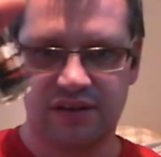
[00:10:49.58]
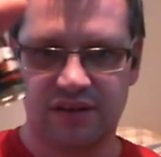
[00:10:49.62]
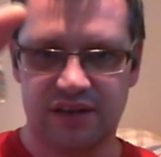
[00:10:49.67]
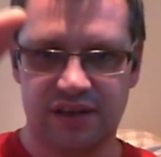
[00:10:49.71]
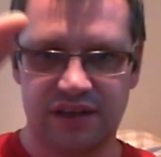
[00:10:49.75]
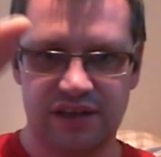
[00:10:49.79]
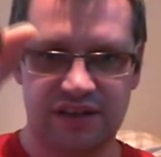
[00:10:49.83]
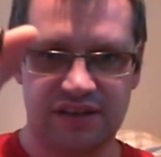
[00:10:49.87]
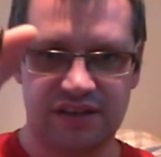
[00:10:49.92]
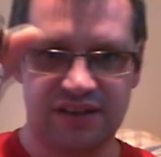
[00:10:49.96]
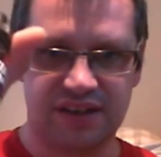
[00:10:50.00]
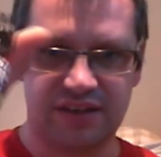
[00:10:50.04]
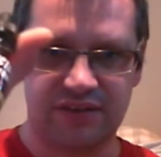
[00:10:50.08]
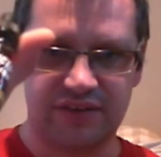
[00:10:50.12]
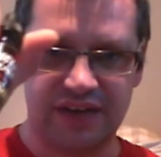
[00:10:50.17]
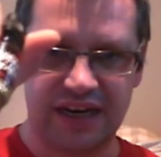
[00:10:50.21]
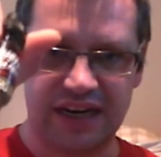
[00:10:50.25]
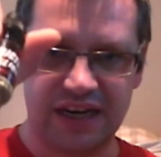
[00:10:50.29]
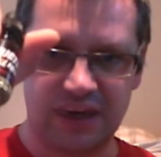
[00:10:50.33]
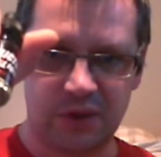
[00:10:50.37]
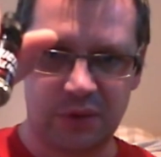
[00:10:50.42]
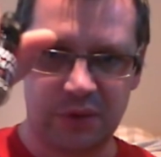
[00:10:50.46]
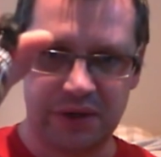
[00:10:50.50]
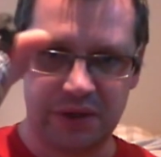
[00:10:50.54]
nearly
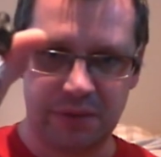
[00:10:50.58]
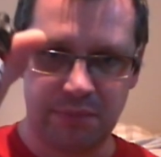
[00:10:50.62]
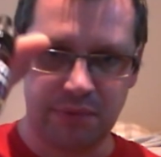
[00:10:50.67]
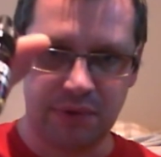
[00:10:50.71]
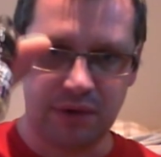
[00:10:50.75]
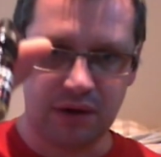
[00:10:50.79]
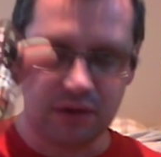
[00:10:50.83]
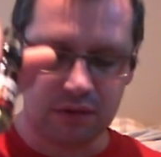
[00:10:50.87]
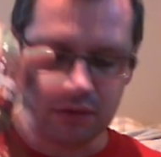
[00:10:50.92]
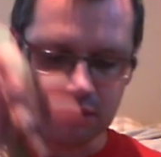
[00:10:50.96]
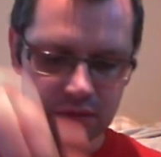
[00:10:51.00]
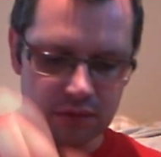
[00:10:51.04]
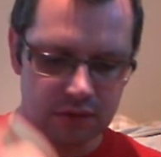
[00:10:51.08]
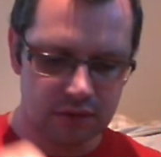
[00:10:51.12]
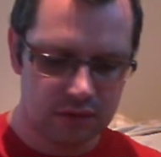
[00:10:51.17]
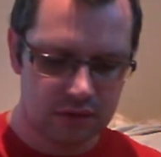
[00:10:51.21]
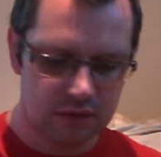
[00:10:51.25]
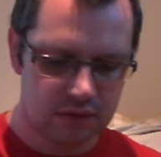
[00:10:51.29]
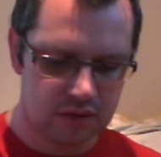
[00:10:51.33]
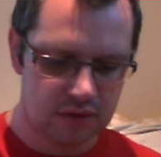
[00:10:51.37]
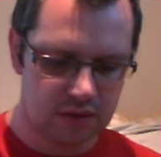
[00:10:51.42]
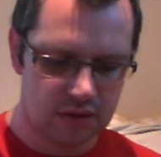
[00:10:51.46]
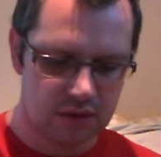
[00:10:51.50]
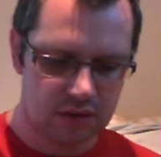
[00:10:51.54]
7-8 quid a bottle.
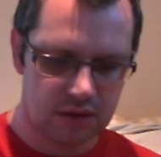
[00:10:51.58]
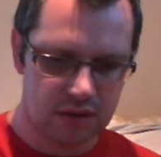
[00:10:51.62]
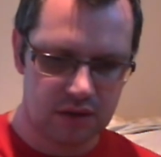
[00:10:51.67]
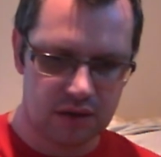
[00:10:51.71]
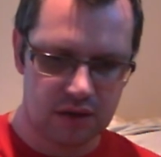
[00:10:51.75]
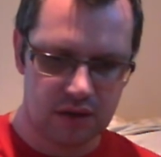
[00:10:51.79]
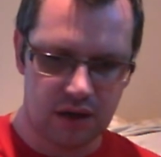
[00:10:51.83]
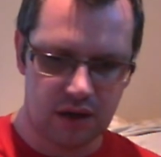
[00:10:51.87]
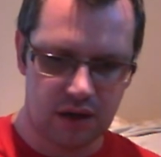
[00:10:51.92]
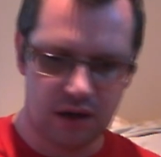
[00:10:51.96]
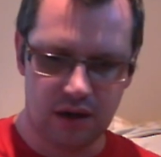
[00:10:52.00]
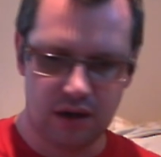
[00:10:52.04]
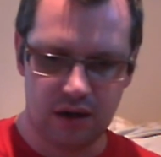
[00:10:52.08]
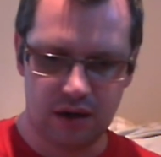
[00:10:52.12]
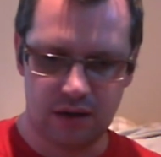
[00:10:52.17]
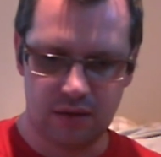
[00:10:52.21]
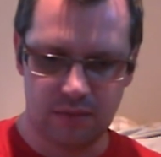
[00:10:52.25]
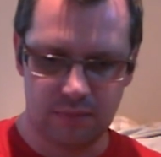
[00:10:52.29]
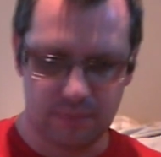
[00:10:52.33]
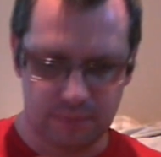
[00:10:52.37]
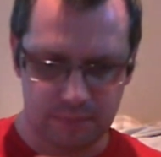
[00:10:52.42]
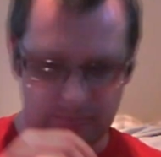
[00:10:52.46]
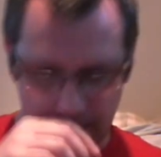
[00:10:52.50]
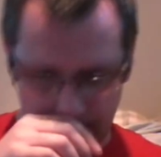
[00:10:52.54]

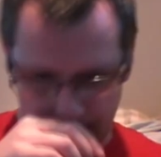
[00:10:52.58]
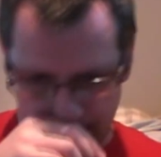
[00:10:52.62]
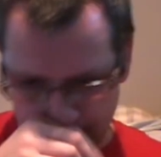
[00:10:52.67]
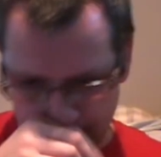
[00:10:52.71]
And